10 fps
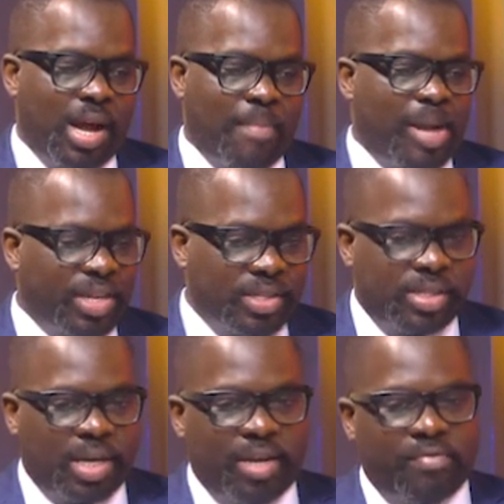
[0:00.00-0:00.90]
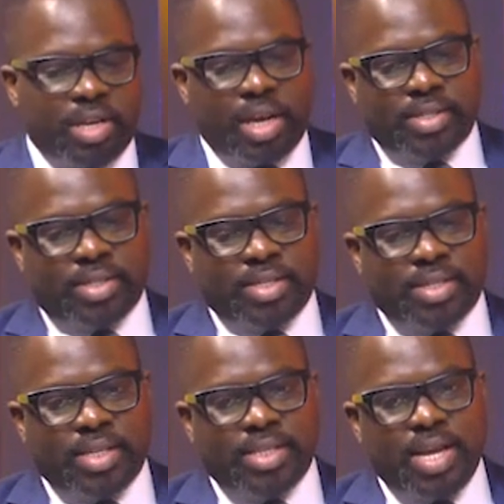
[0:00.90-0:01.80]
amongst even
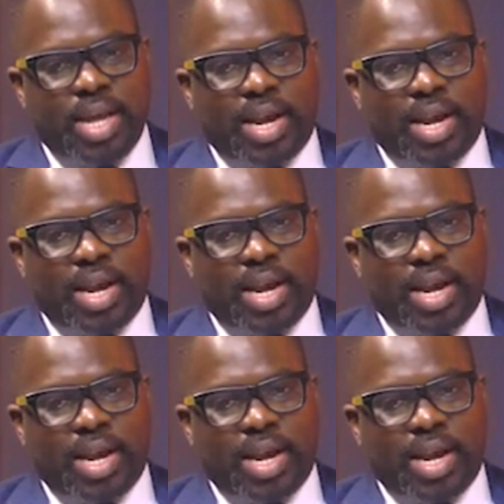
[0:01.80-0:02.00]
citizens,